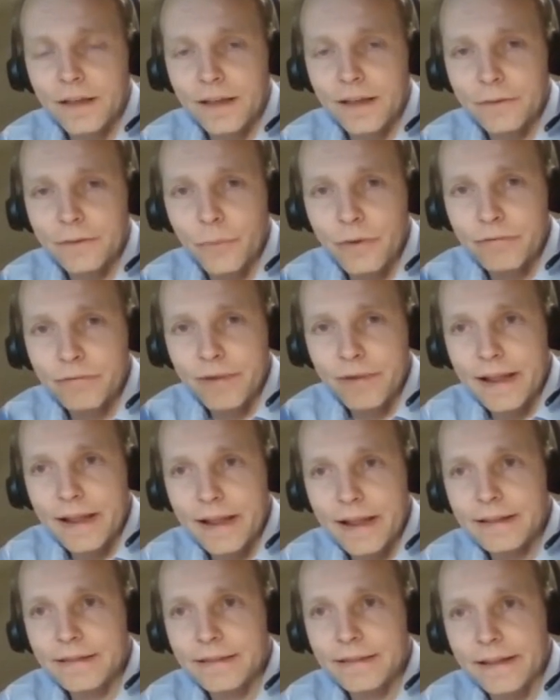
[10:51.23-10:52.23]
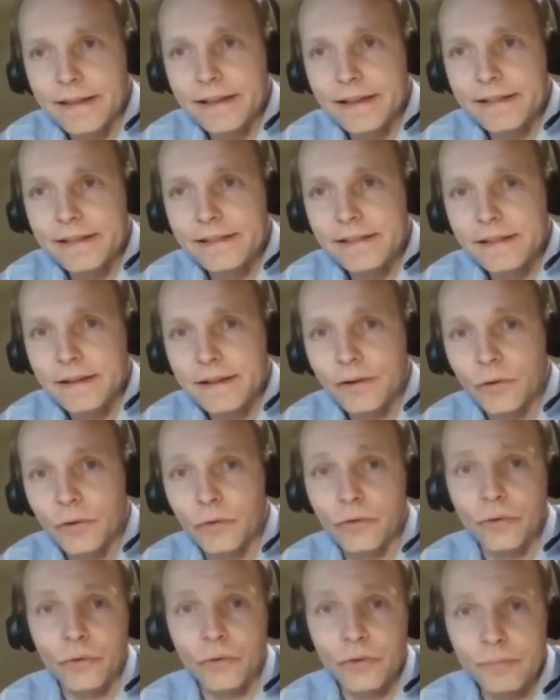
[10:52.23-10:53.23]
If we relate this
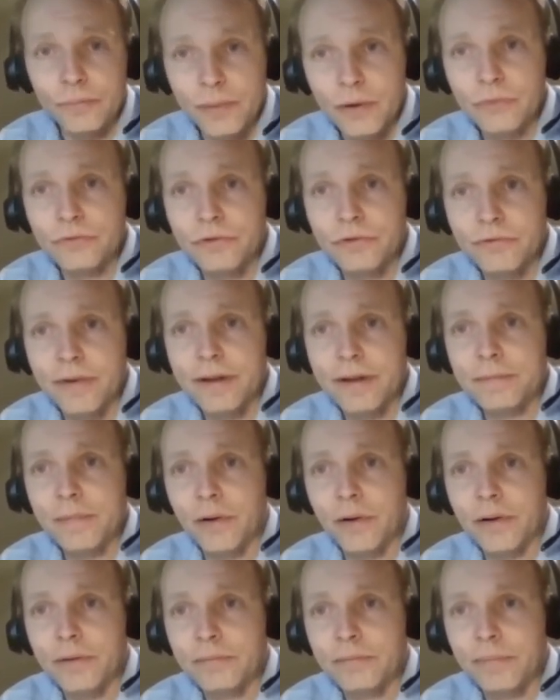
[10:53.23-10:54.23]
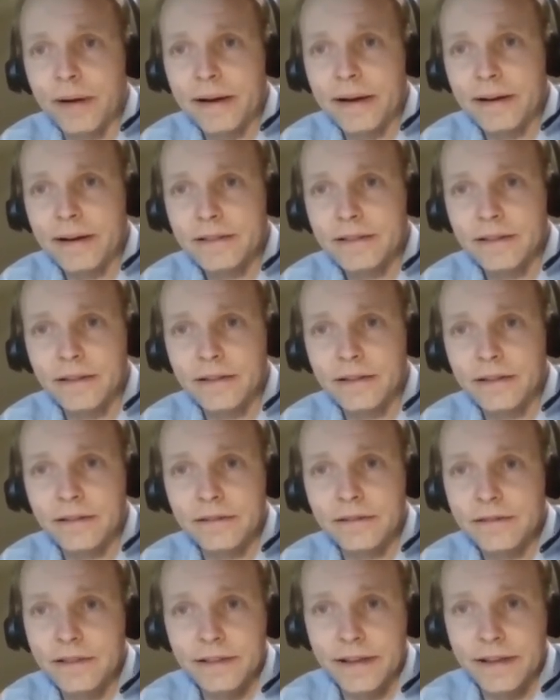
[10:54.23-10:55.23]
or the poultry red mite back to
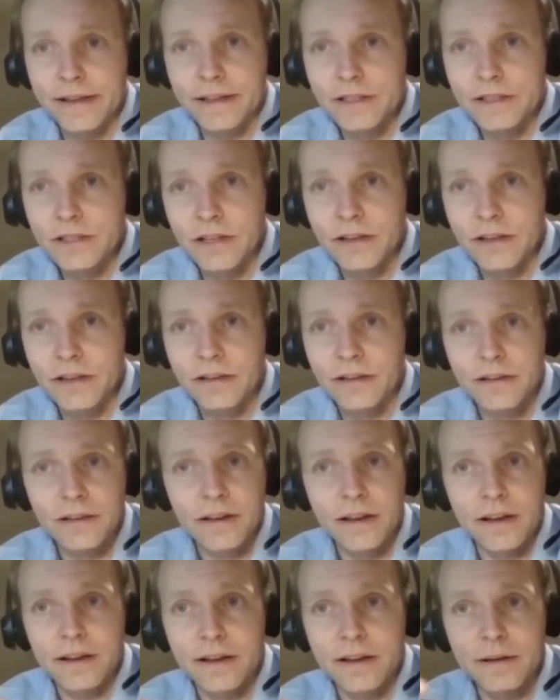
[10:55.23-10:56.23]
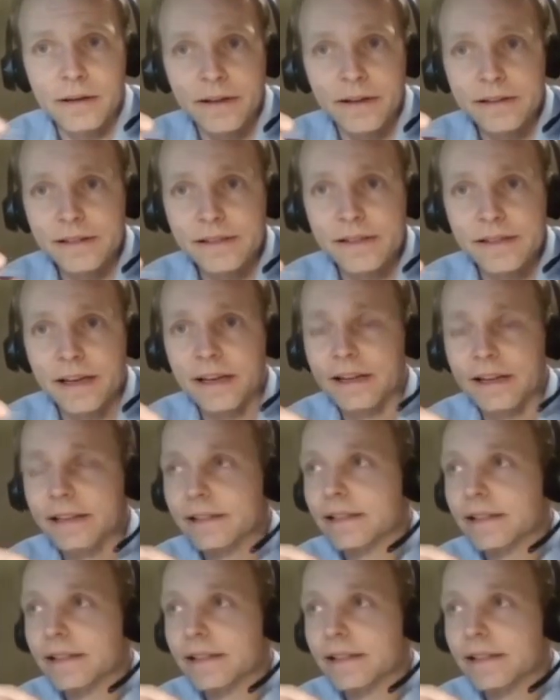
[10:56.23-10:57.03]
nature, as I say,